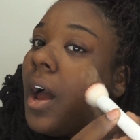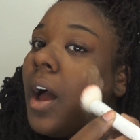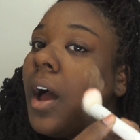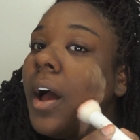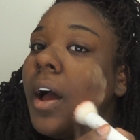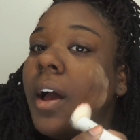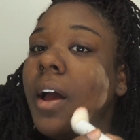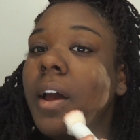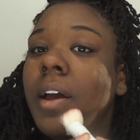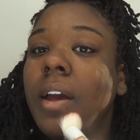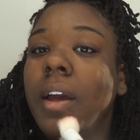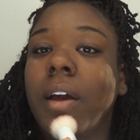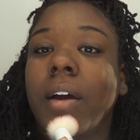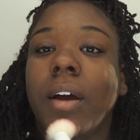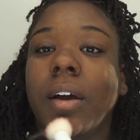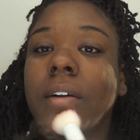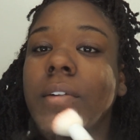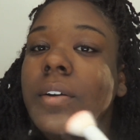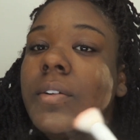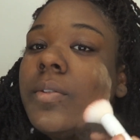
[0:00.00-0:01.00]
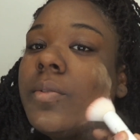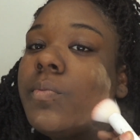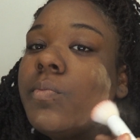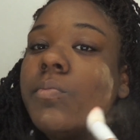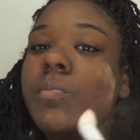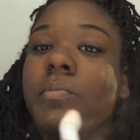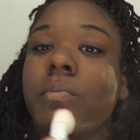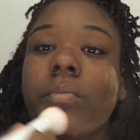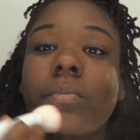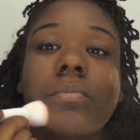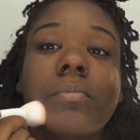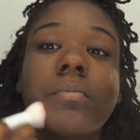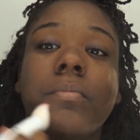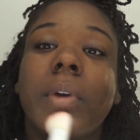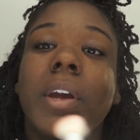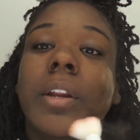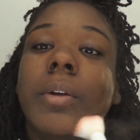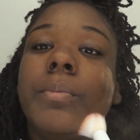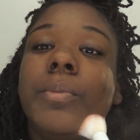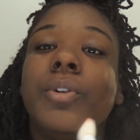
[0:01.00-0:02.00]
I
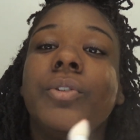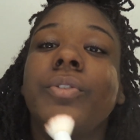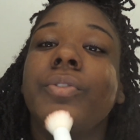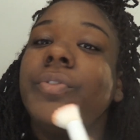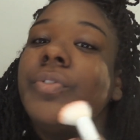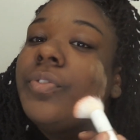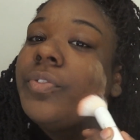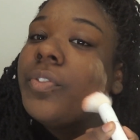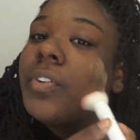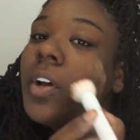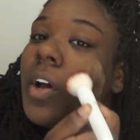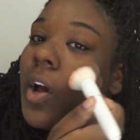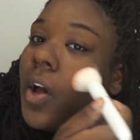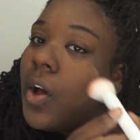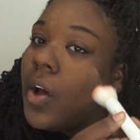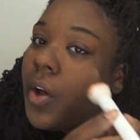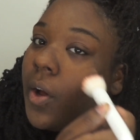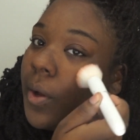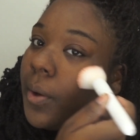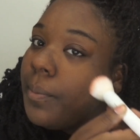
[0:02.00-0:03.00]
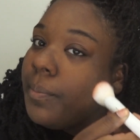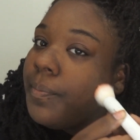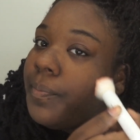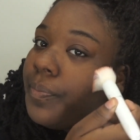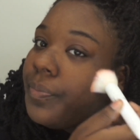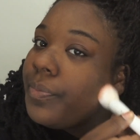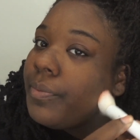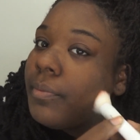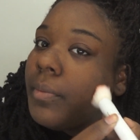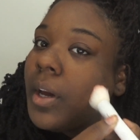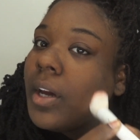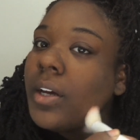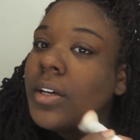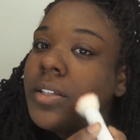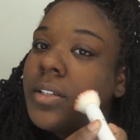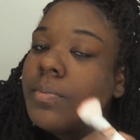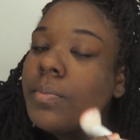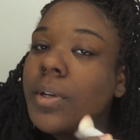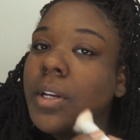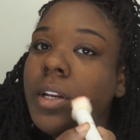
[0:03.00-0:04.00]
made a move. My
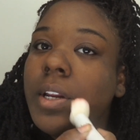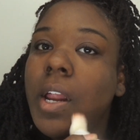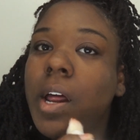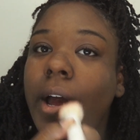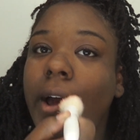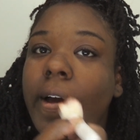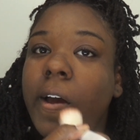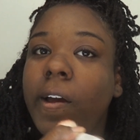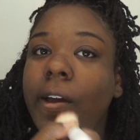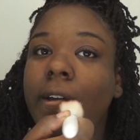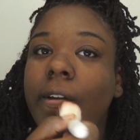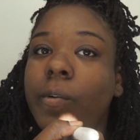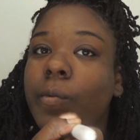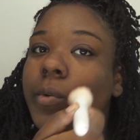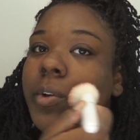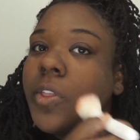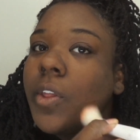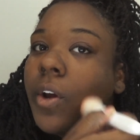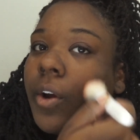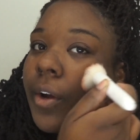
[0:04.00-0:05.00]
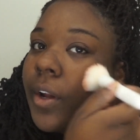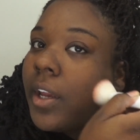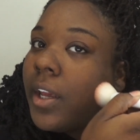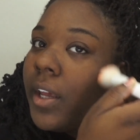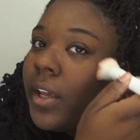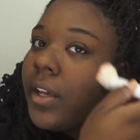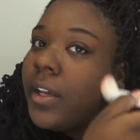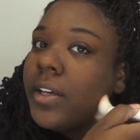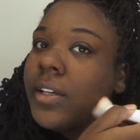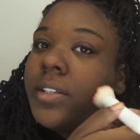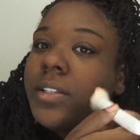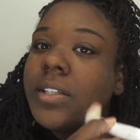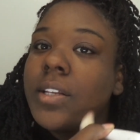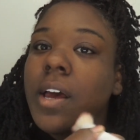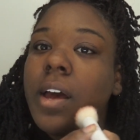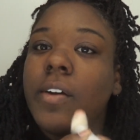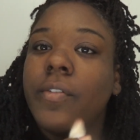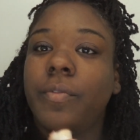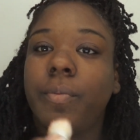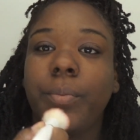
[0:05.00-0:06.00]
husband and I, with our kids,
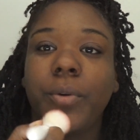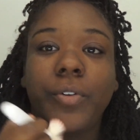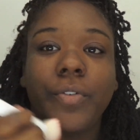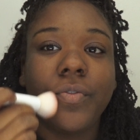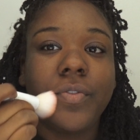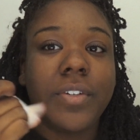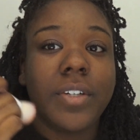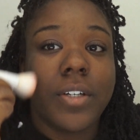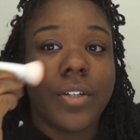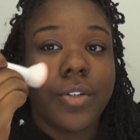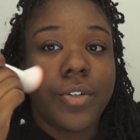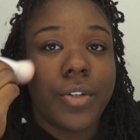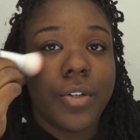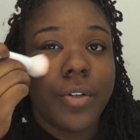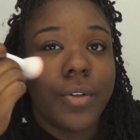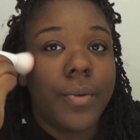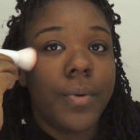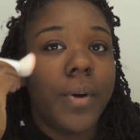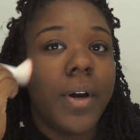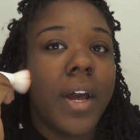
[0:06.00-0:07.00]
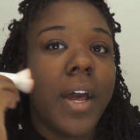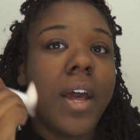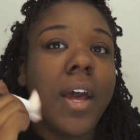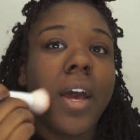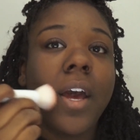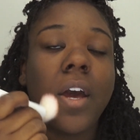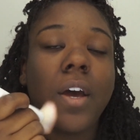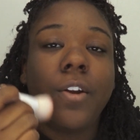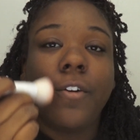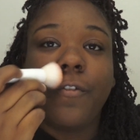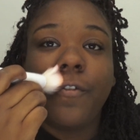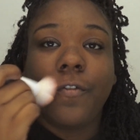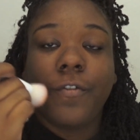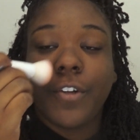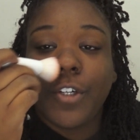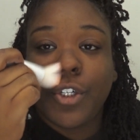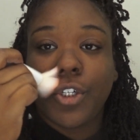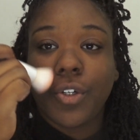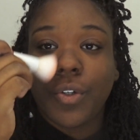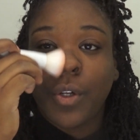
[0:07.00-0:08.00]
have moved into an
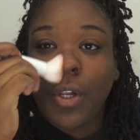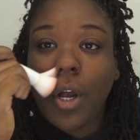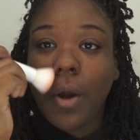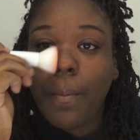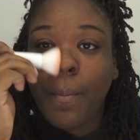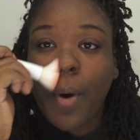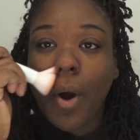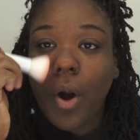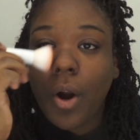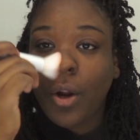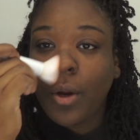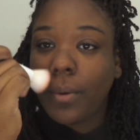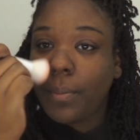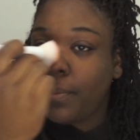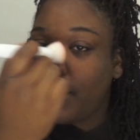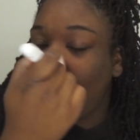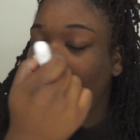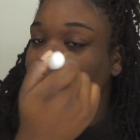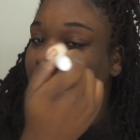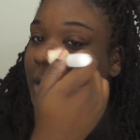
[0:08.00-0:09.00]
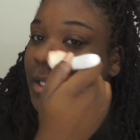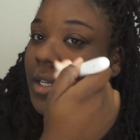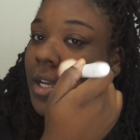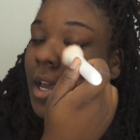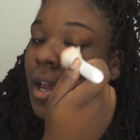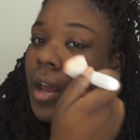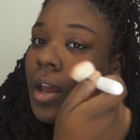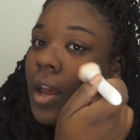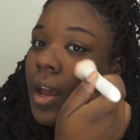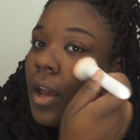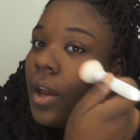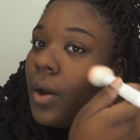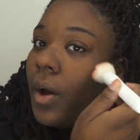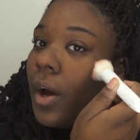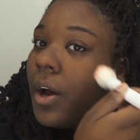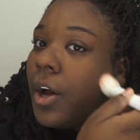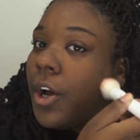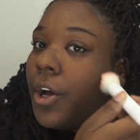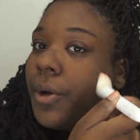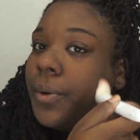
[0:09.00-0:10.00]
official apartment.
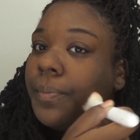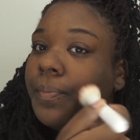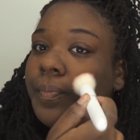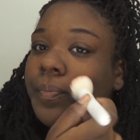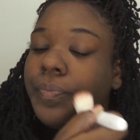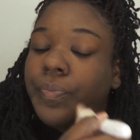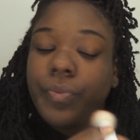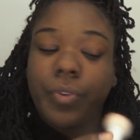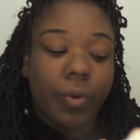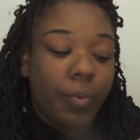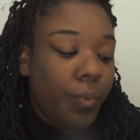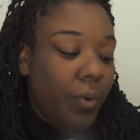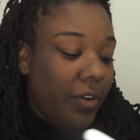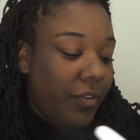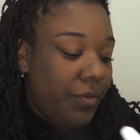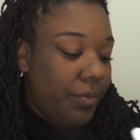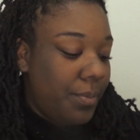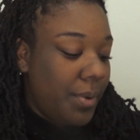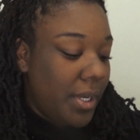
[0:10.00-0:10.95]
We've